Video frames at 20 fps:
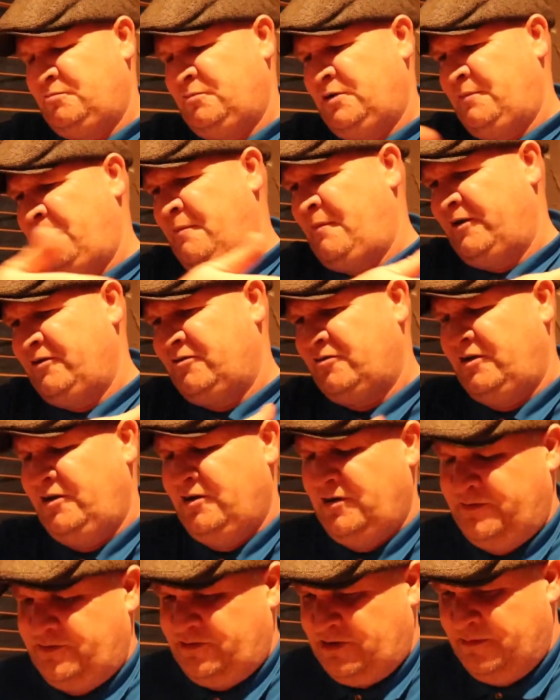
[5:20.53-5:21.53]
one of the mates at
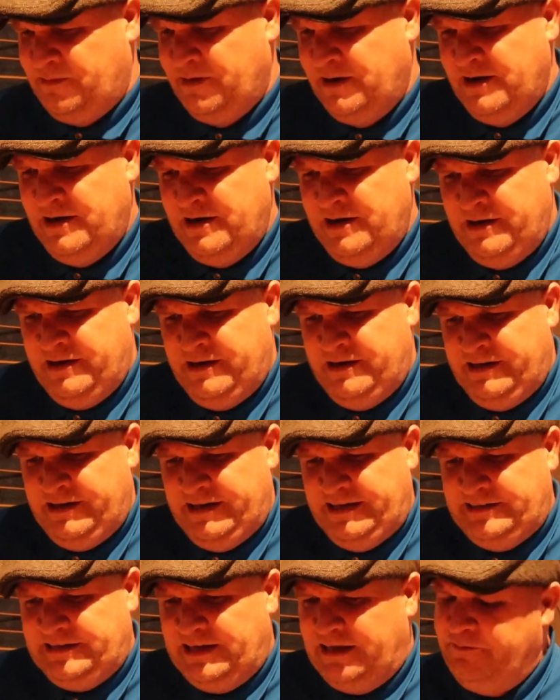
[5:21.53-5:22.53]
the half time.
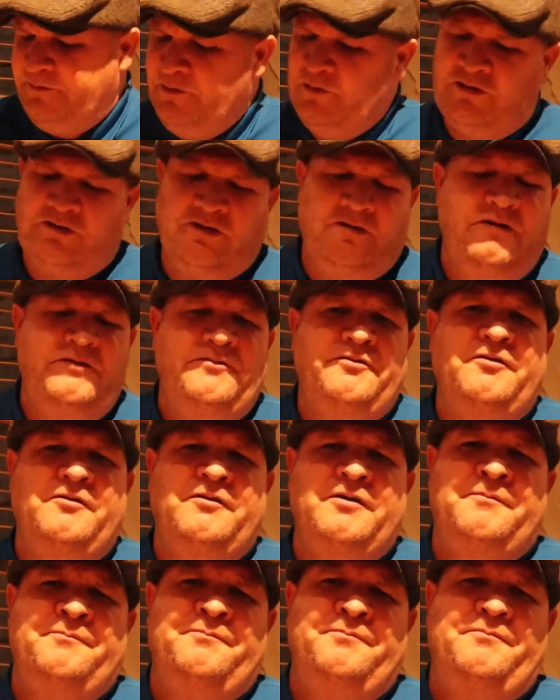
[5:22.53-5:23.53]
He said, I feel sorry
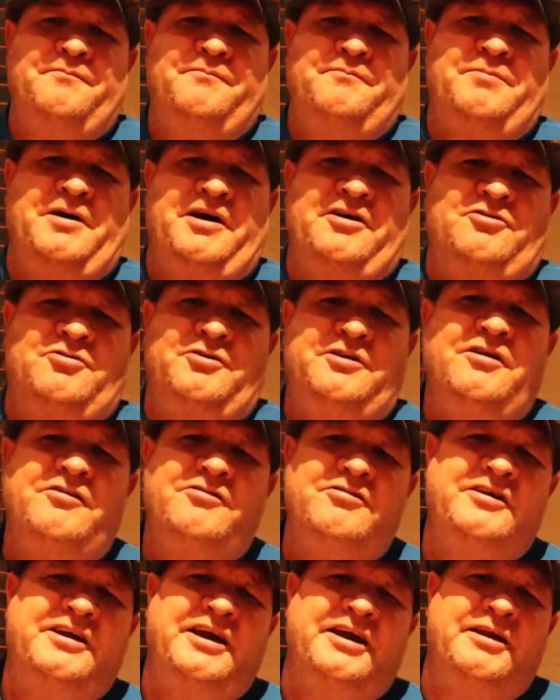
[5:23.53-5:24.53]
for Bradshaw. He
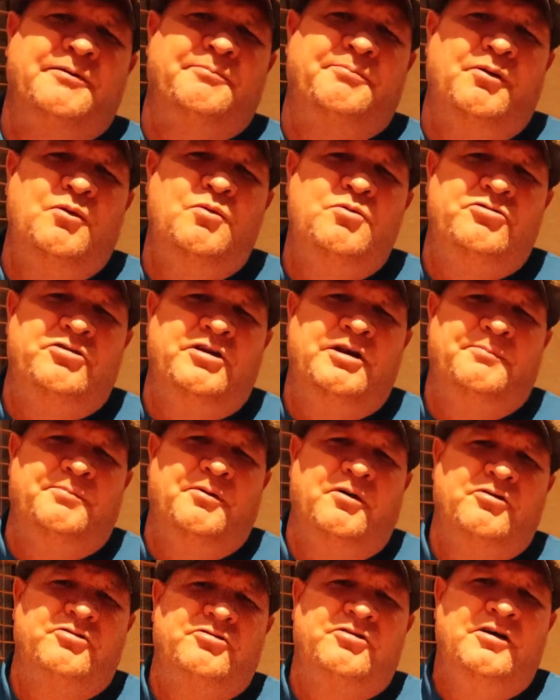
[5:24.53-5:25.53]
doesn't get the balls in the
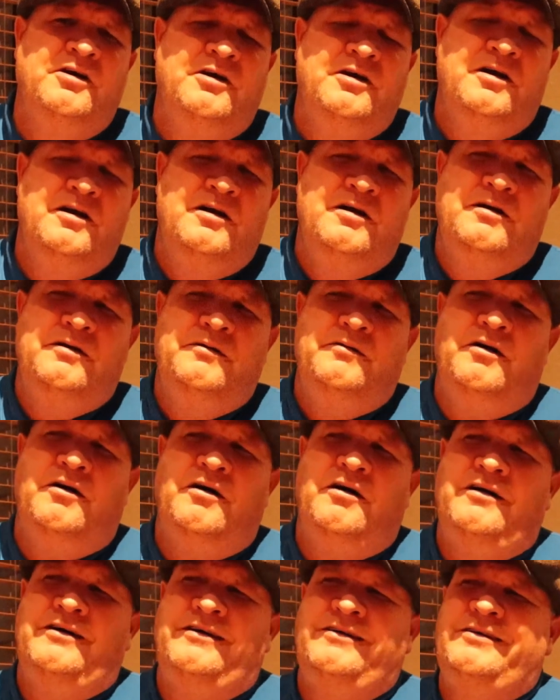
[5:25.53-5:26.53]
box.
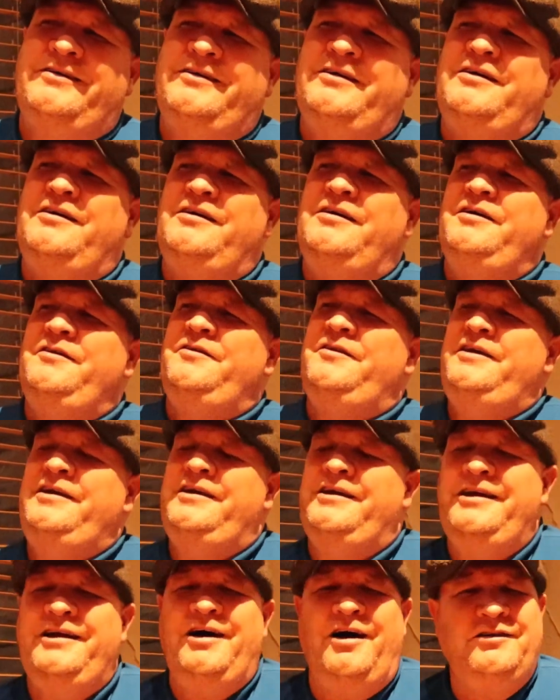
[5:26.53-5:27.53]
I
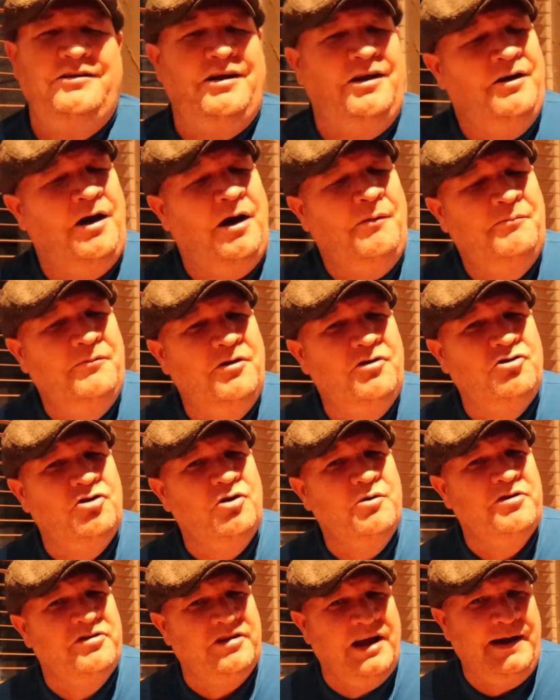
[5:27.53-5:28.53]
think, the
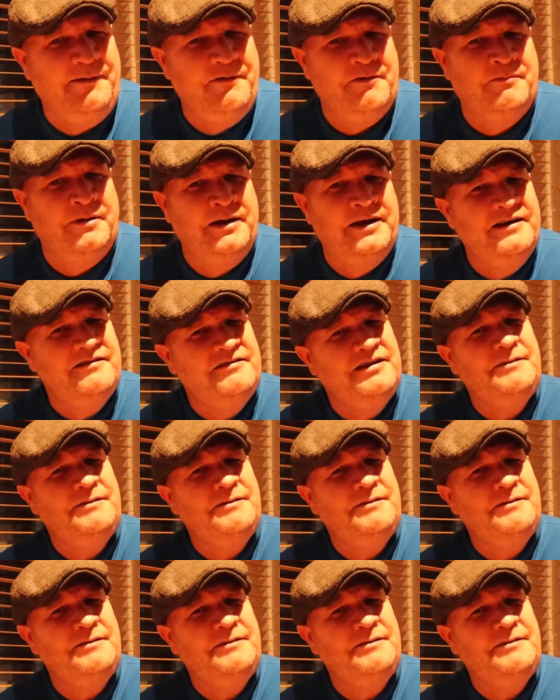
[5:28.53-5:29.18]
jury's out with me. Is